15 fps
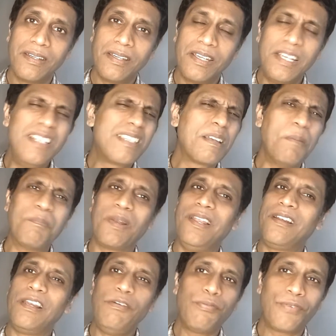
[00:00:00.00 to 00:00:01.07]
He's
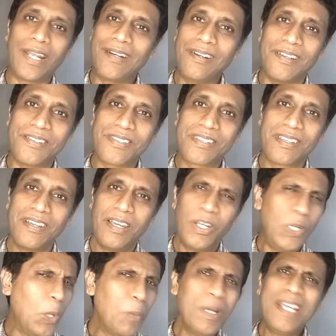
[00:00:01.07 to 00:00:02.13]
completely friendless.
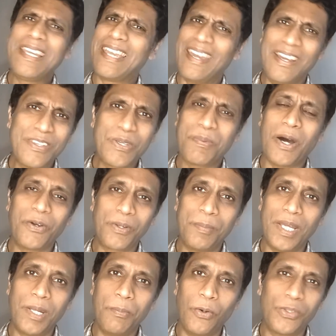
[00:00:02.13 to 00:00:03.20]
Nobody cares about him
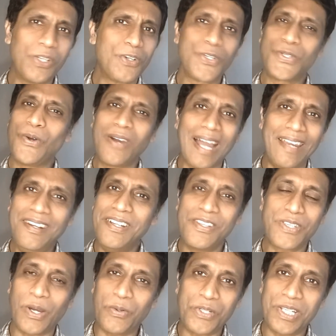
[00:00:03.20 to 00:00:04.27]
anymore. There is no
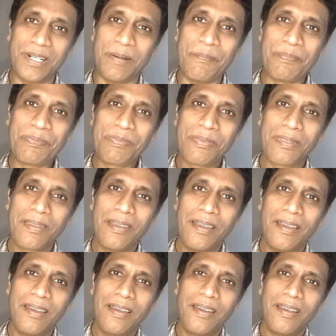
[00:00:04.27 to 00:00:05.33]
kindness out here.
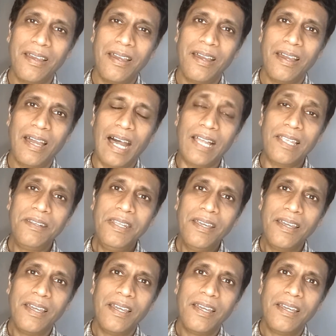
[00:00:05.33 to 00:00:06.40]

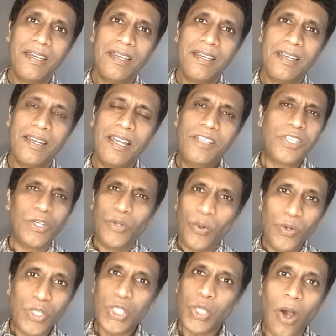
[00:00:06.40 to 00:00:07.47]
And it's a
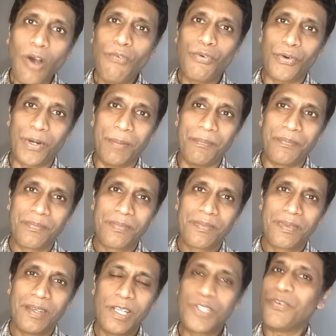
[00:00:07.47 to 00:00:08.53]
rude shock for him.
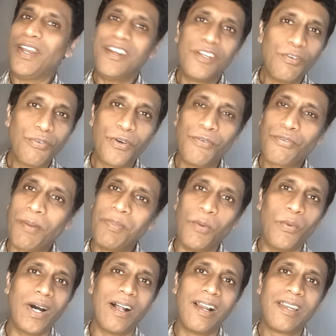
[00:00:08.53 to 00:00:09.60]
It's very different from the
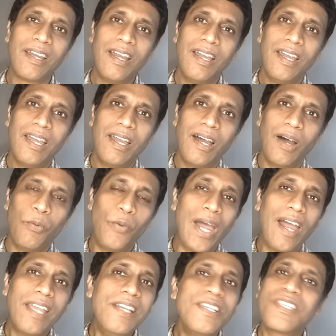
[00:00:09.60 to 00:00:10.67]
world
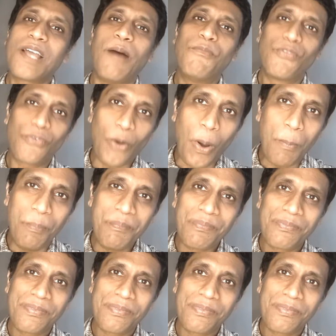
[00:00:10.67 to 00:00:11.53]
where he's come from.